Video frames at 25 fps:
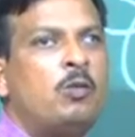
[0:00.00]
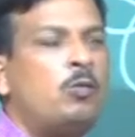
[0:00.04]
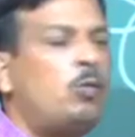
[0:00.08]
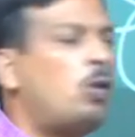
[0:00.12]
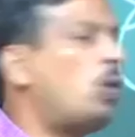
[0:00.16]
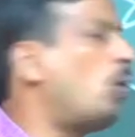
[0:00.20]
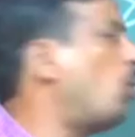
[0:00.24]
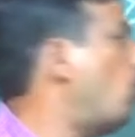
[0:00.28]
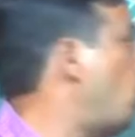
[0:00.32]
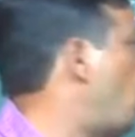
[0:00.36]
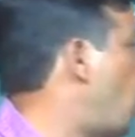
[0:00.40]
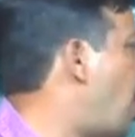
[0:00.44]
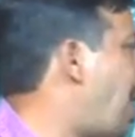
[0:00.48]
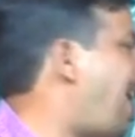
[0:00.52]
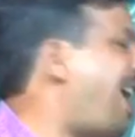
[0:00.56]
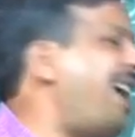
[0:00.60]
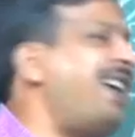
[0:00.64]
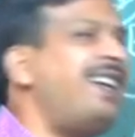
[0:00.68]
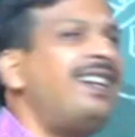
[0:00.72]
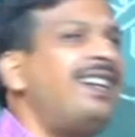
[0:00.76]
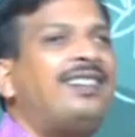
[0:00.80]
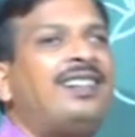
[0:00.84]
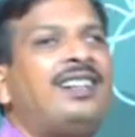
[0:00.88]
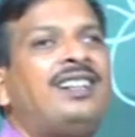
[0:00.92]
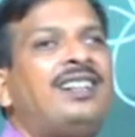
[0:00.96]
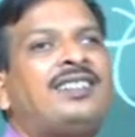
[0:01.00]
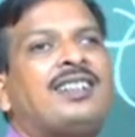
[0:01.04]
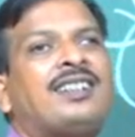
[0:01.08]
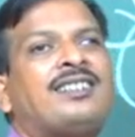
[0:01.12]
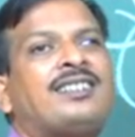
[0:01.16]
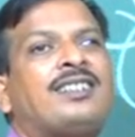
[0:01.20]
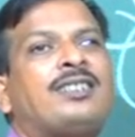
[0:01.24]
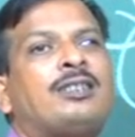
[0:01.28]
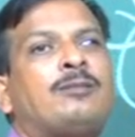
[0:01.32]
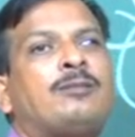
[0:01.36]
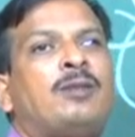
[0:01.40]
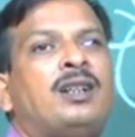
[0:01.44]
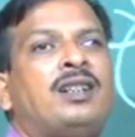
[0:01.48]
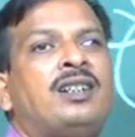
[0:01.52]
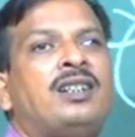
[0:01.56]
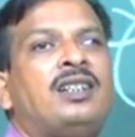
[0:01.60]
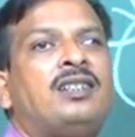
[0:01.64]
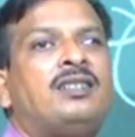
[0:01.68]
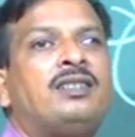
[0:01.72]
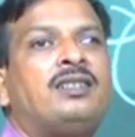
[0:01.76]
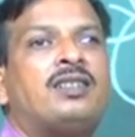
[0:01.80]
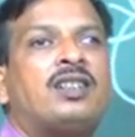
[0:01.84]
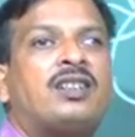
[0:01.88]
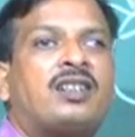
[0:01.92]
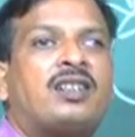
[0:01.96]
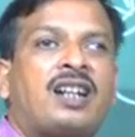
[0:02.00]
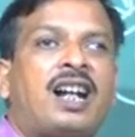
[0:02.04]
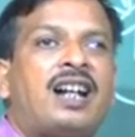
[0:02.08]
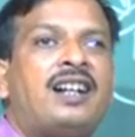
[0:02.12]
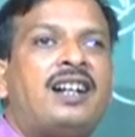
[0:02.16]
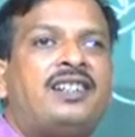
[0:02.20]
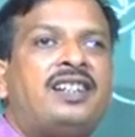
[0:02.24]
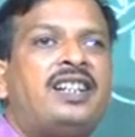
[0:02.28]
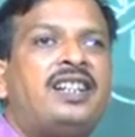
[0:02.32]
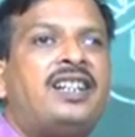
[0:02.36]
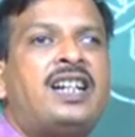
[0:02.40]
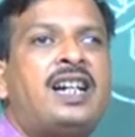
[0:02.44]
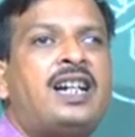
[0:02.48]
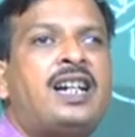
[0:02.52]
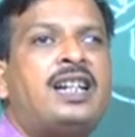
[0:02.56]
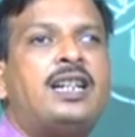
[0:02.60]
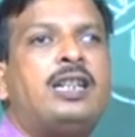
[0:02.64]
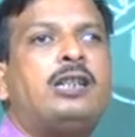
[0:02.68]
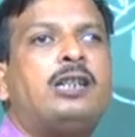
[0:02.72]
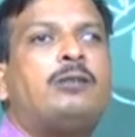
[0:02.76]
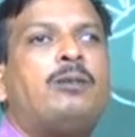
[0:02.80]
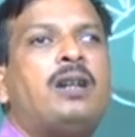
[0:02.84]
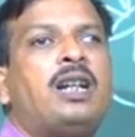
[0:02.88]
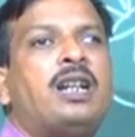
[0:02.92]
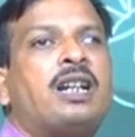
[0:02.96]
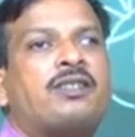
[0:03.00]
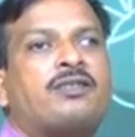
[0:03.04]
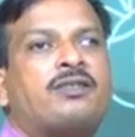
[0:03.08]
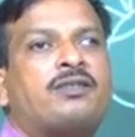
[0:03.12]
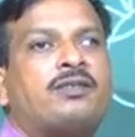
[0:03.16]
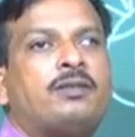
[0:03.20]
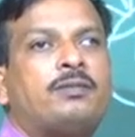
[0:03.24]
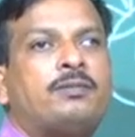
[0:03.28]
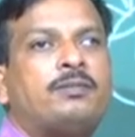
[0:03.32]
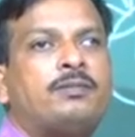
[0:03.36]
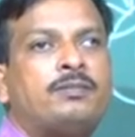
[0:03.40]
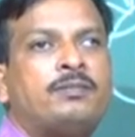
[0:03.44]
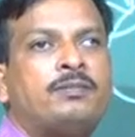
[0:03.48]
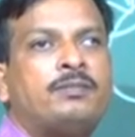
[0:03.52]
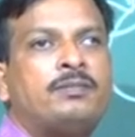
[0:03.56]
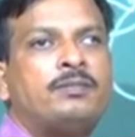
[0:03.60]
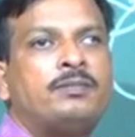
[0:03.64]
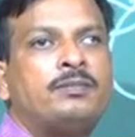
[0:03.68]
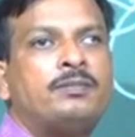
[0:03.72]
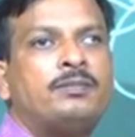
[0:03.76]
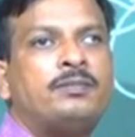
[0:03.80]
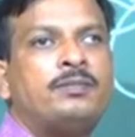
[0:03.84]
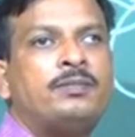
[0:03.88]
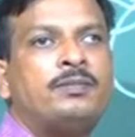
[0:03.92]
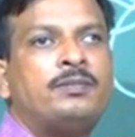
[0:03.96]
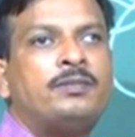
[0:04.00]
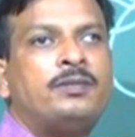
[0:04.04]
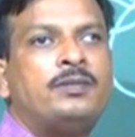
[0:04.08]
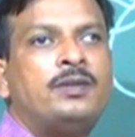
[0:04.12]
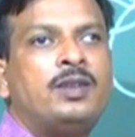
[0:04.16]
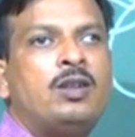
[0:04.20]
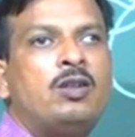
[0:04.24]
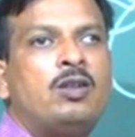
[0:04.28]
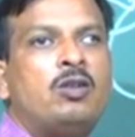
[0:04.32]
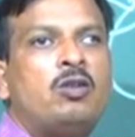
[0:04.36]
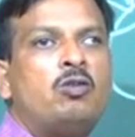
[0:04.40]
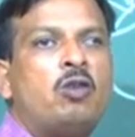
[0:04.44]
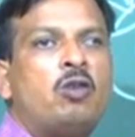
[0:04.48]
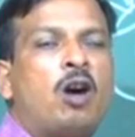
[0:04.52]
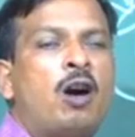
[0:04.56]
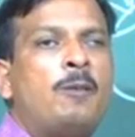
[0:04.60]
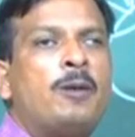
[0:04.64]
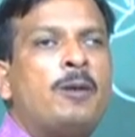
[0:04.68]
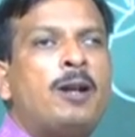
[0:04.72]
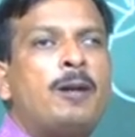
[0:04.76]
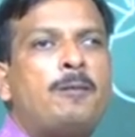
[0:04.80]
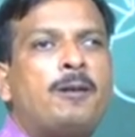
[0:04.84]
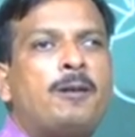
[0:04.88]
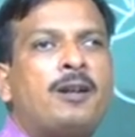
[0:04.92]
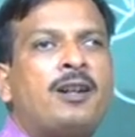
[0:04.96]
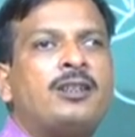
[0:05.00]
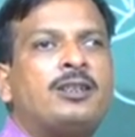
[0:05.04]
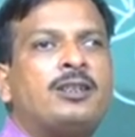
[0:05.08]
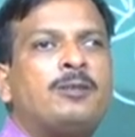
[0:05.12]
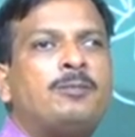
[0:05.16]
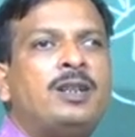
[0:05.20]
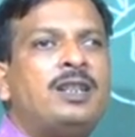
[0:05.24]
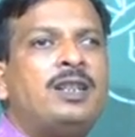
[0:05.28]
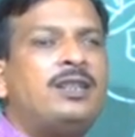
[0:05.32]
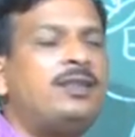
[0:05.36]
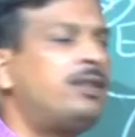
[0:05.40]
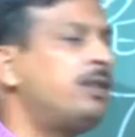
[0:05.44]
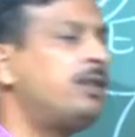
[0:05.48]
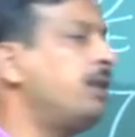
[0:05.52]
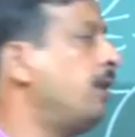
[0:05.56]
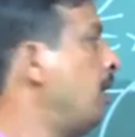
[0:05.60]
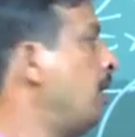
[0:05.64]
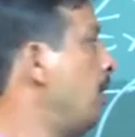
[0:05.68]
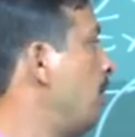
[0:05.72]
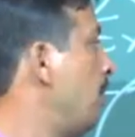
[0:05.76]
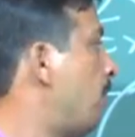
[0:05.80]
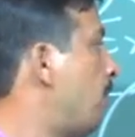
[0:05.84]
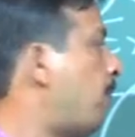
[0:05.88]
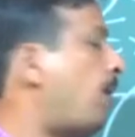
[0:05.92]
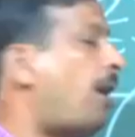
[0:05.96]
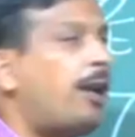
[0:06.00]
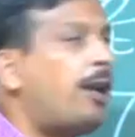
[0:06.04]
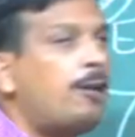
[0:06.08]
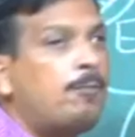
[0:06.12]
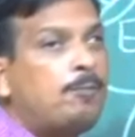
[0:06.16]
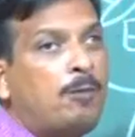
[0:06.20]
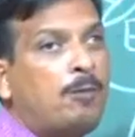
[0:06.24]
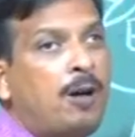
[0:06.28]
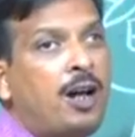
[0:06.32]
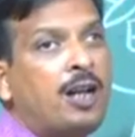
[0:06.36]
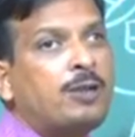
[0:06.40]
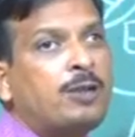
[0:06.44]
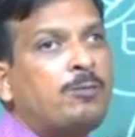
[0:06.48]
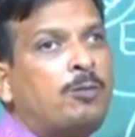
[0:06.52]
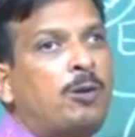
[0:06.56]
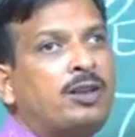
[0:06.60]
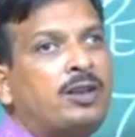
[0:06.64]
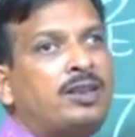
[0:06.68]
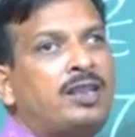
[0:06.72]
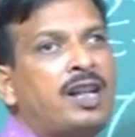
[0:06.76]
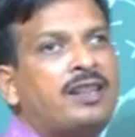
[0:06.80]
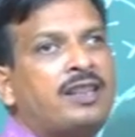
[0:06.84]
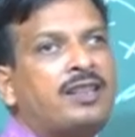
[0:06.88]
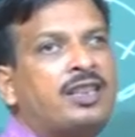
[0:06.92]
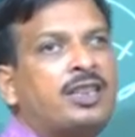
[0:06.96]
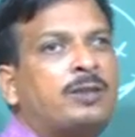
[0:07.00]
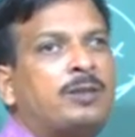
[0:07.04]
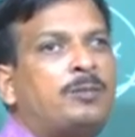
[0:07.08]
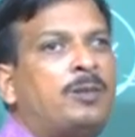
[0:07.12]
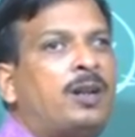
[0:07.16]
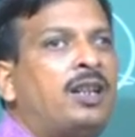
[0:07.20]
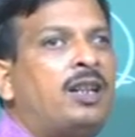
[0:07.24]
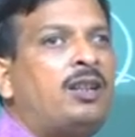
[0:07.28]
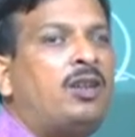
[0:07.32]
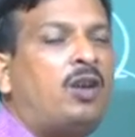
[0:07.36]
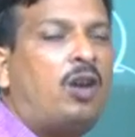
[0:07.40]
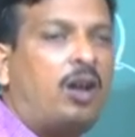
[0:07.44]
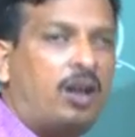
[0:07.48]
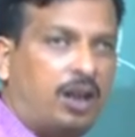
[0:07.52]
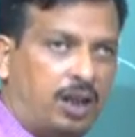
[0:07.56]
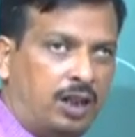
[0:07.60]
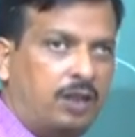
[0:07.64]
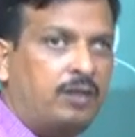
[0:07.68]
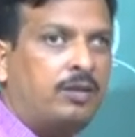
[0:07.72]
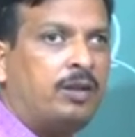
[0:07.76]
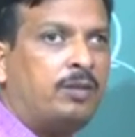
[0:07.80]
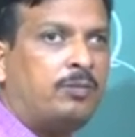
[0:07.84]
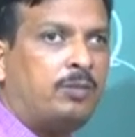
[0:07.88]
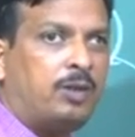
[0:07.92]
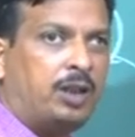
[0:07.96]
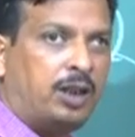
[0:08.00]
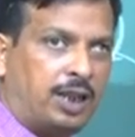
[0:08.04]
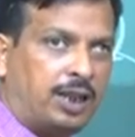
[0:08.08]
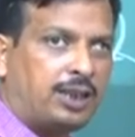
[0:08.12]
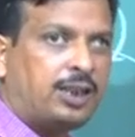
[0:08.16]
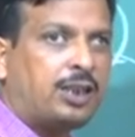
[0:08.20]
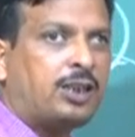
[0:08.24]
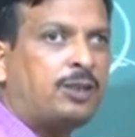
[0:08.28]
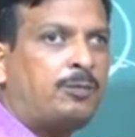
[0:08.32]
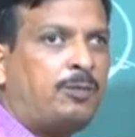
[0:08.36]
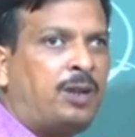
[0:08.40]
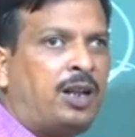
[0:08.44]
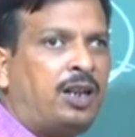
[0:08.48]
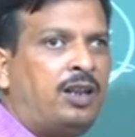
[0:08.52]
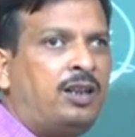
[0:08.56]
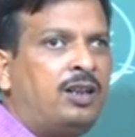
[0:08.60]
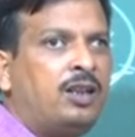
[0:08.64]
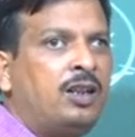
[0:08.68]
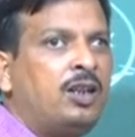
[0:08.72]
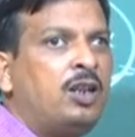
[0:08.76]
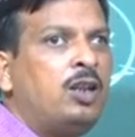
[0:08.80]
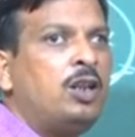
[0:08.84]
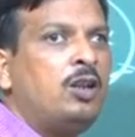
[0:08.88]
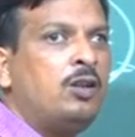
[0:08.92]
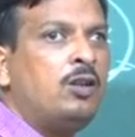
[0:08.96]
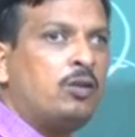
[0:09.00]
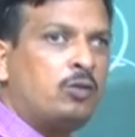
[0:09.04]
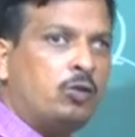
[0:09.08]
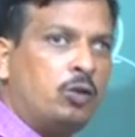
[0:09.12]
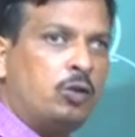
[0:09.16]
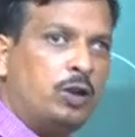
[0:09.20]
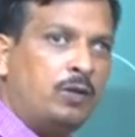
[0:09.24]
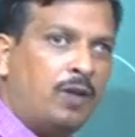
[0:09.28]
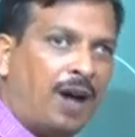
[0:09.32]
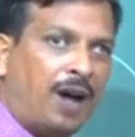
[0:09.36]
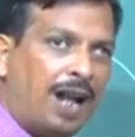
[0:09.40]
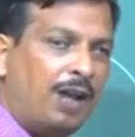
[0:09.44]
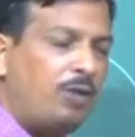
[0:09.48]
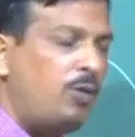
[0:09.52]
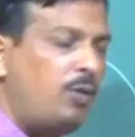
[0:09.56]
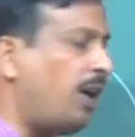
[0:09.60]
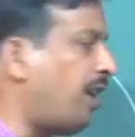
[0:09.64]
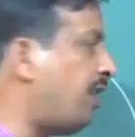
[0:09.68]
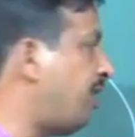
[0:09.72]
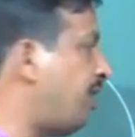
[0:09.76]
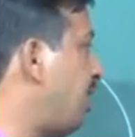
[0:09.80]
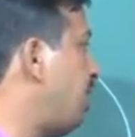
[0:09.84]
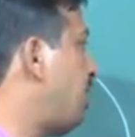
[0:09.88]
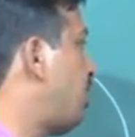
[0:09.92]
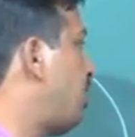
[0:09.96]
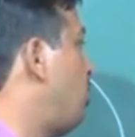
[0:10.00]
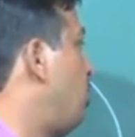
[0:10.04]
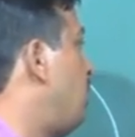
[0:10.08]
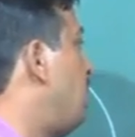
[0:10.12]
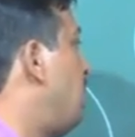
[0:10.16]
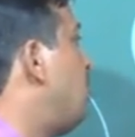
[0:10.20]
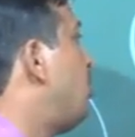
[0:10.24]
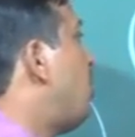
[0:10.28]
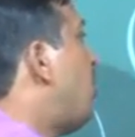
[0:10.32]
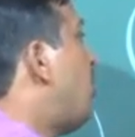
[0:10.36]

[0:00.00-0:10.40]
for why this assessment is, the criteria is fixed. Norm reference means purpose for the assessment or assessment to evaluate the students